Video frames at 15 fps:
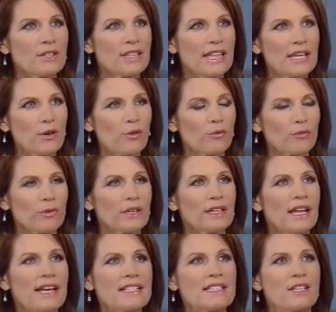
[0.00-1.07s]
they don't
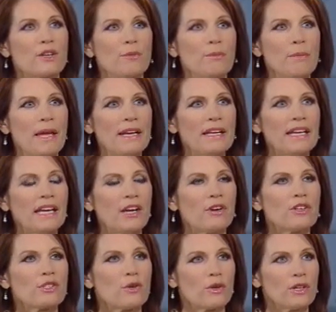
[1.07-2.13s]
realize that
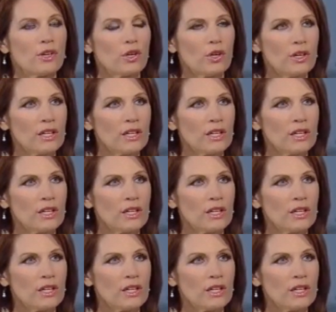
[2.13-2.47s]
Medicare is going to